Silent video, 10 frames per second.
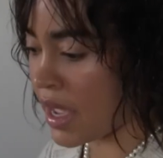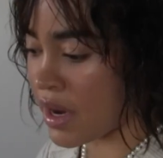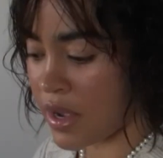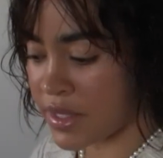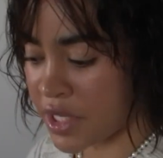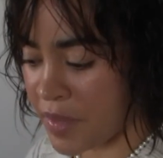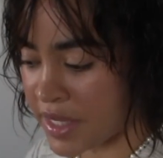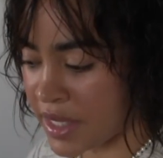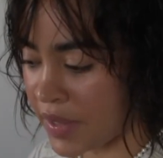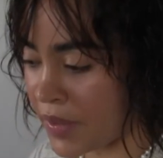Kind of
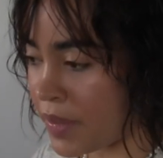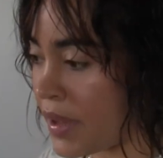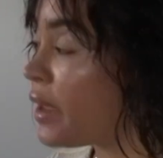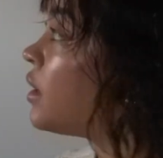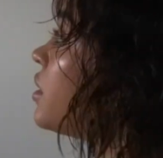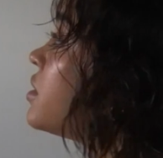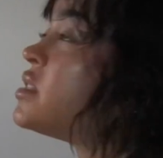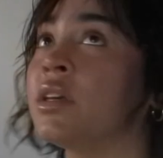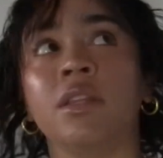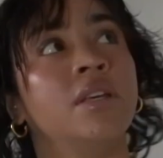customize it a little bit.
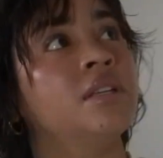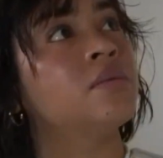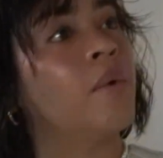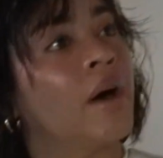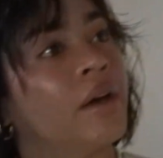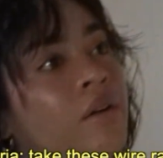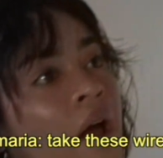Take these wire